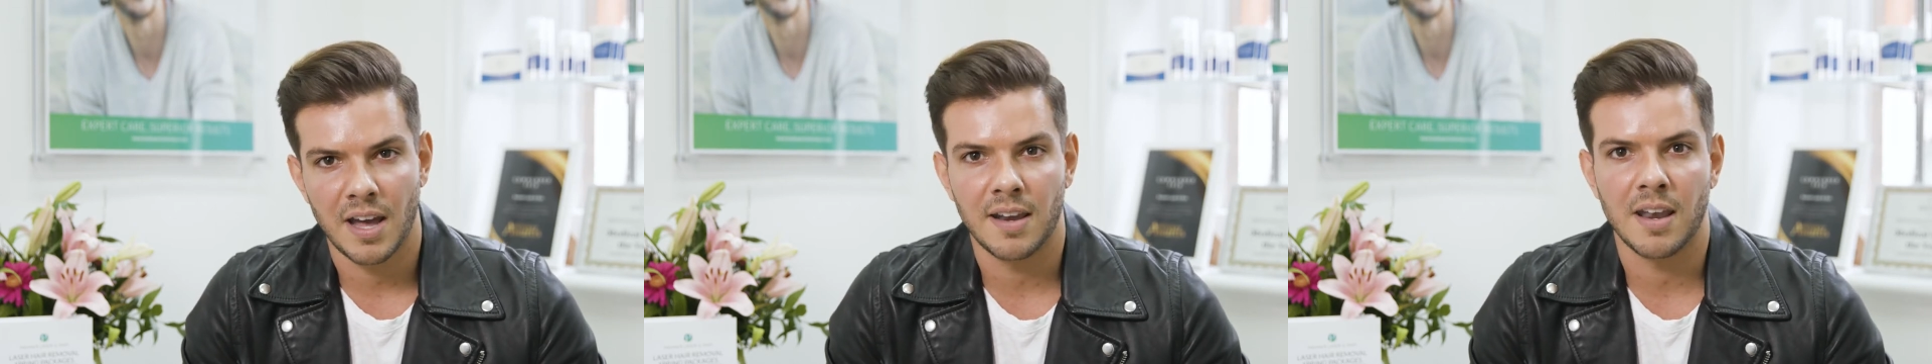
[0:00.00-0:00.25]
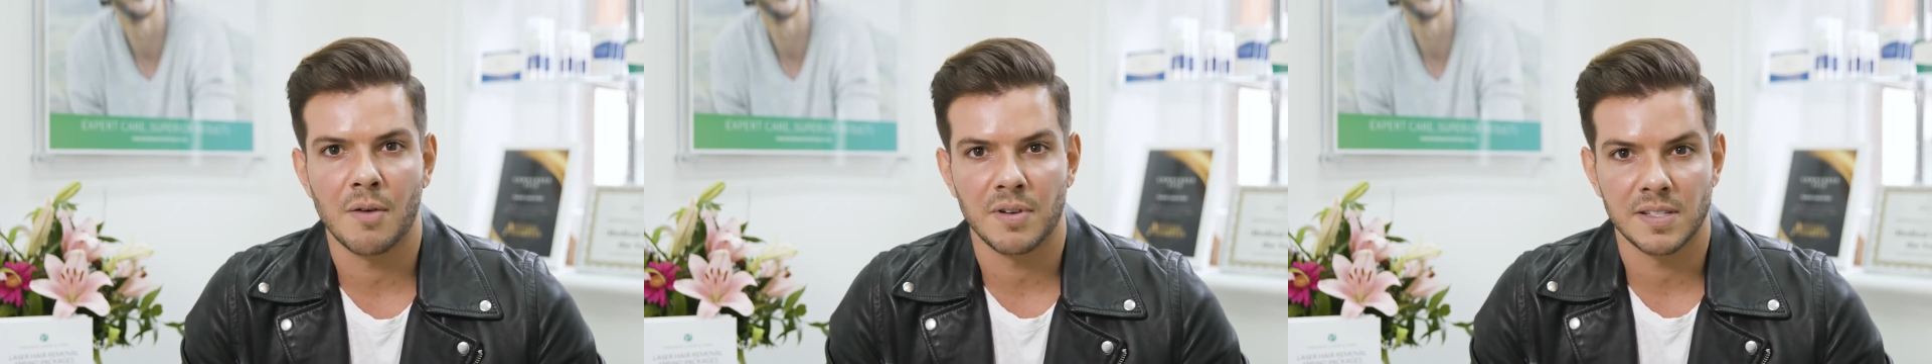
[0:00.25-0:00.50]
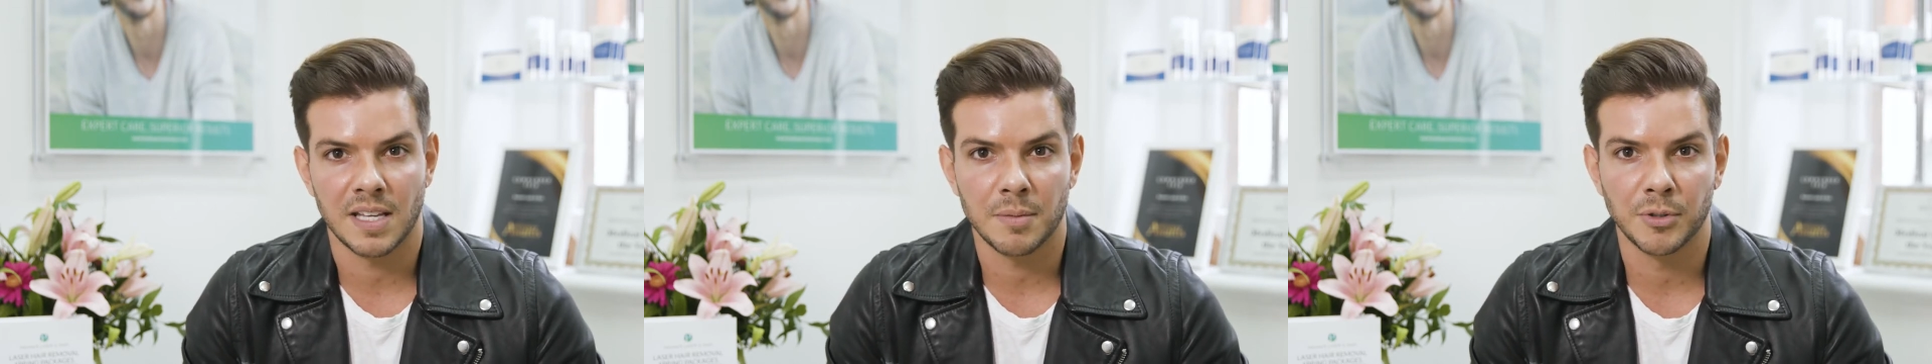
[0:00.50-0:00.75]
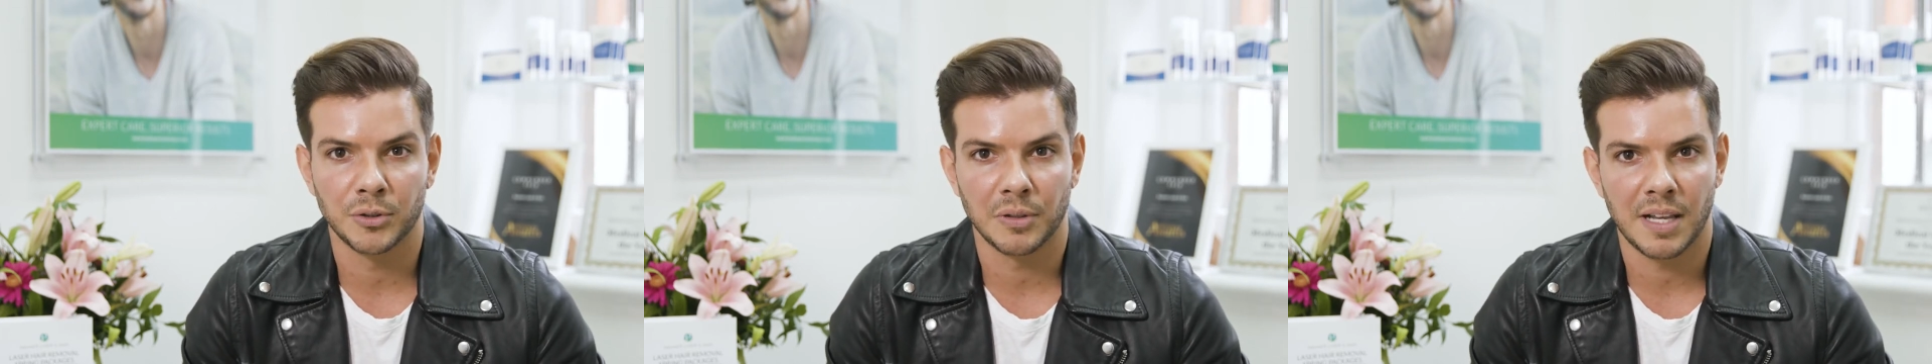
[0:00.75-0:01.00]
and I was
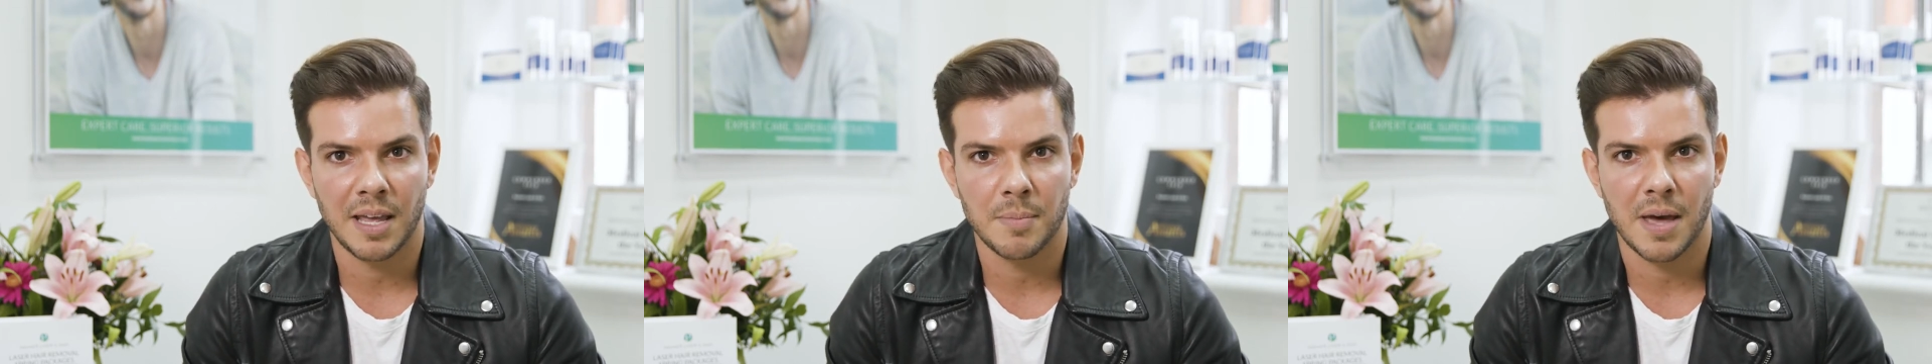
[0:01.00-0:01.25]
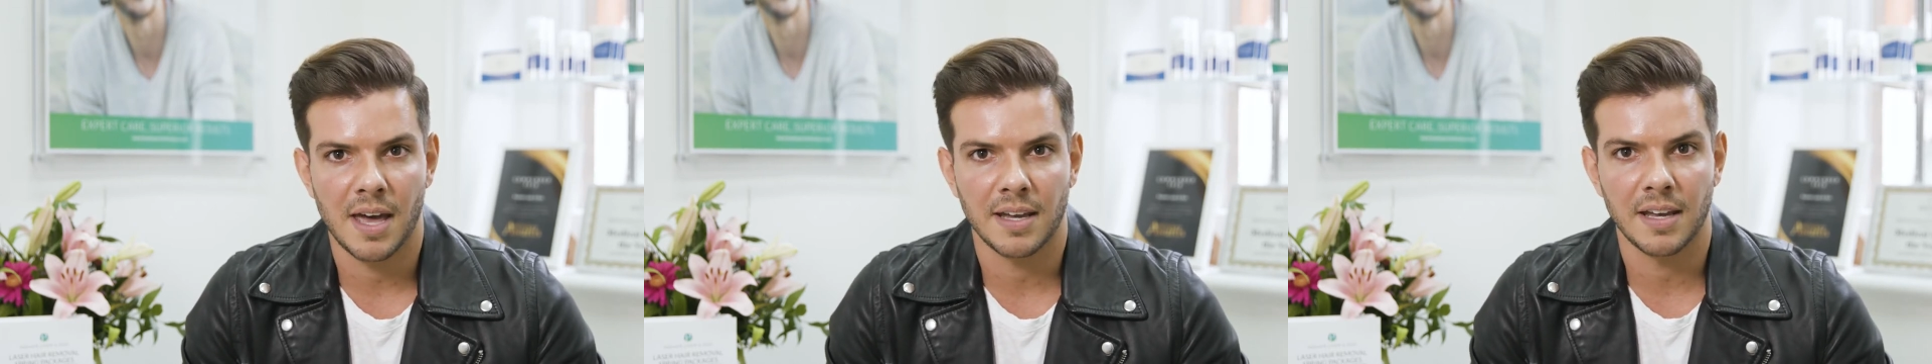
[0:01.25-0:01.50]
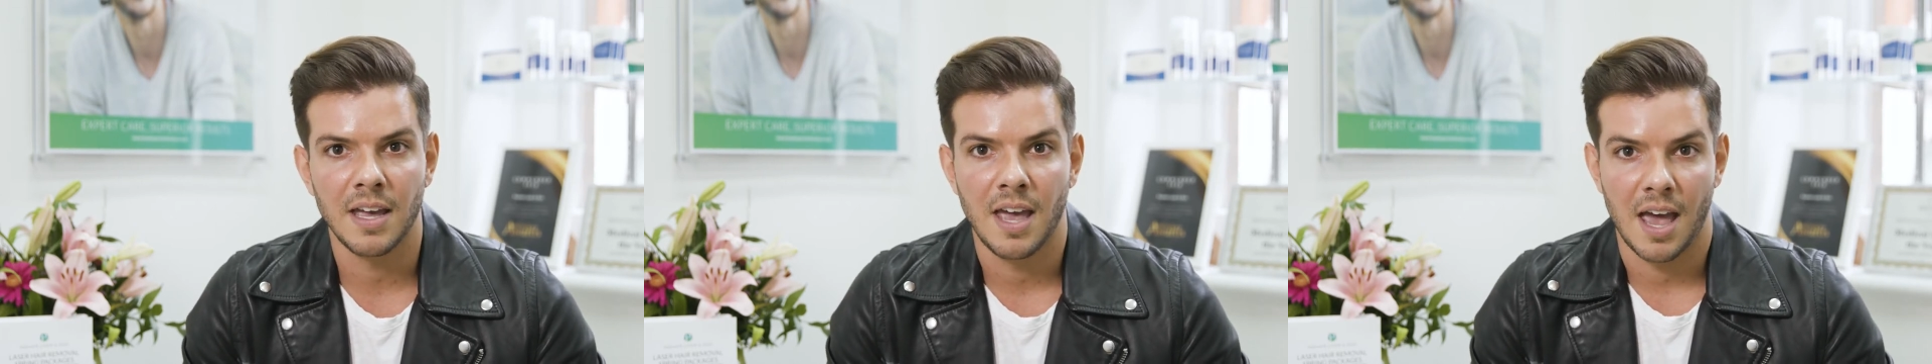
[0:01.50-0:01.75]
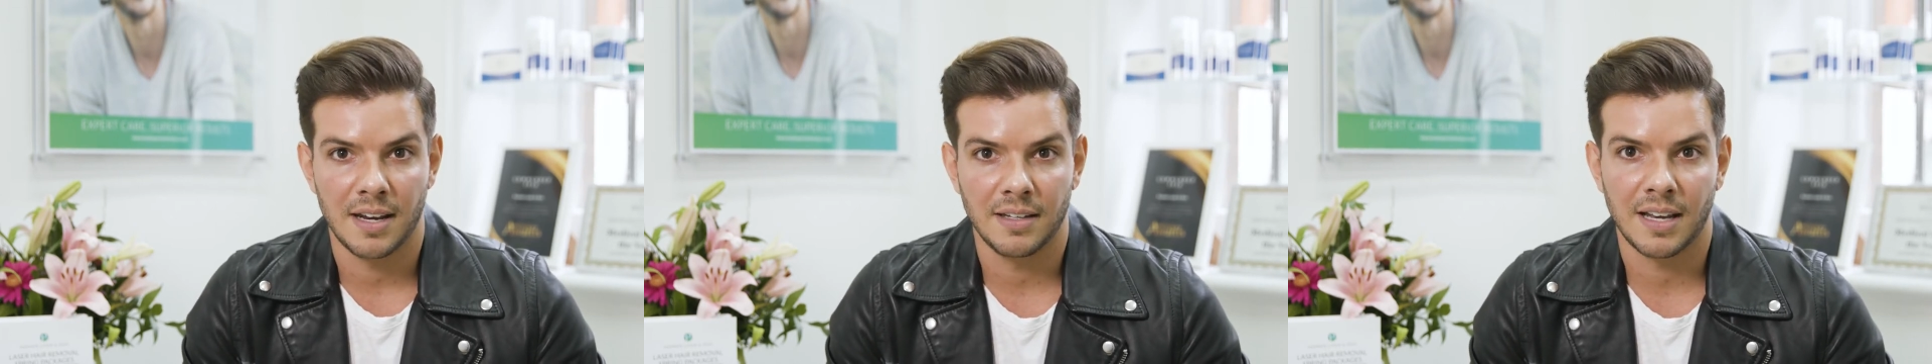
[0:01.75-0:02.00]
able to lay back
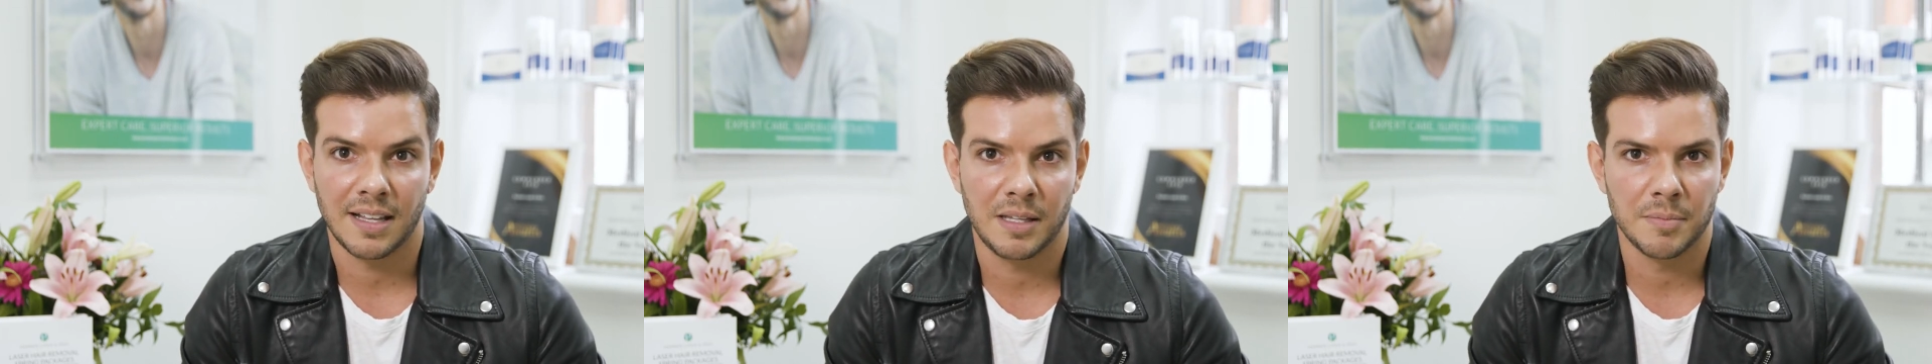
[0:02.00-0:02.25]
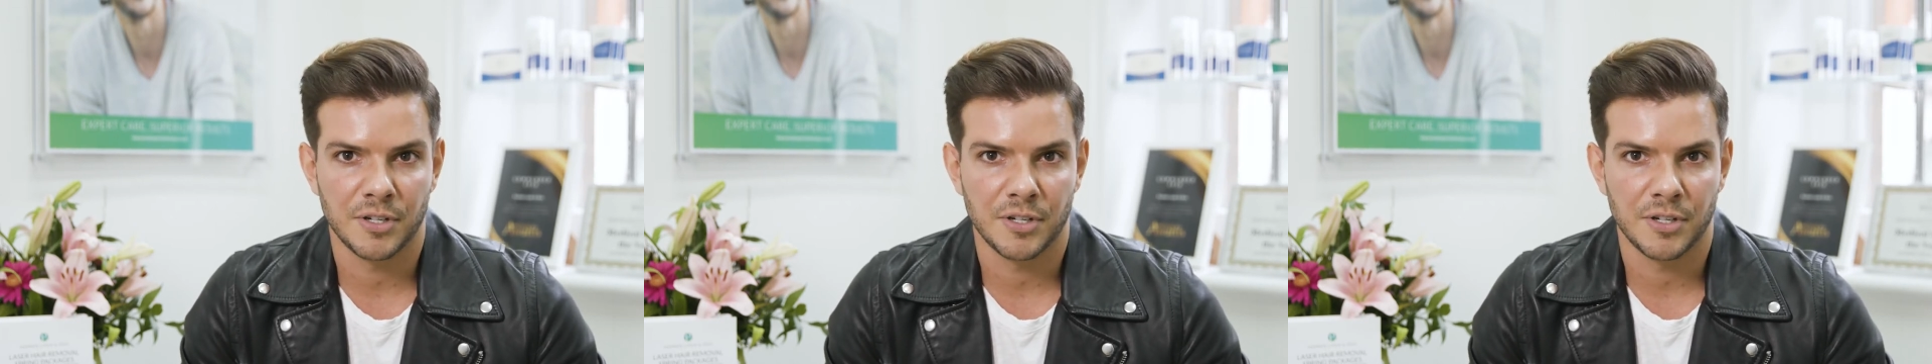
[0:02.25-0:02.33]
and let the